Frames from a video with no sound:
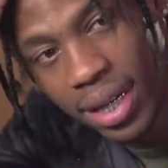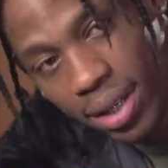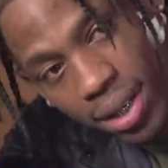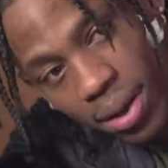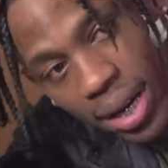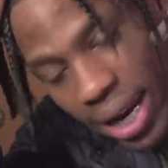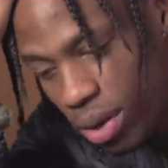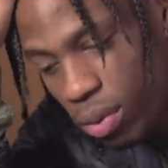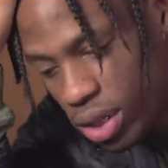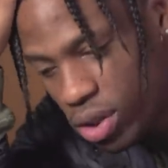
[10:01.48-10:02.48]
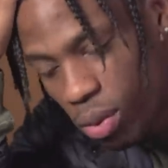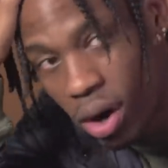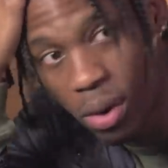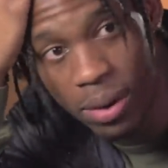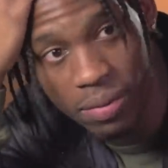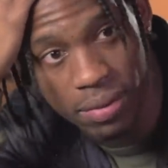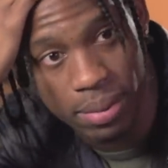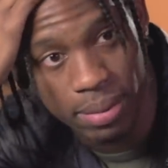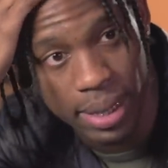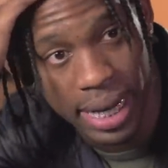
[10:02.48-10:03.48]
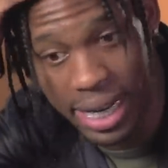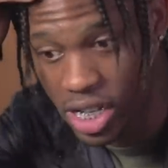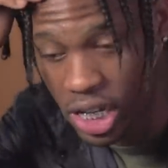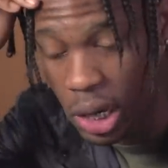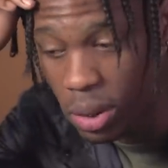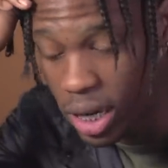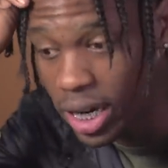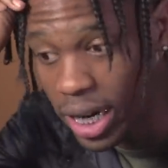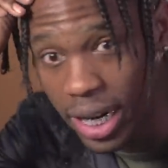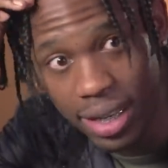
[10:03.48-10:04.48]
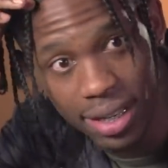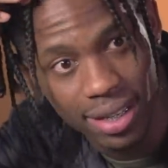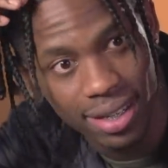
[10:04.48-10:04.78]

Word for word: you know, that he wants to walk away from. And it's so good.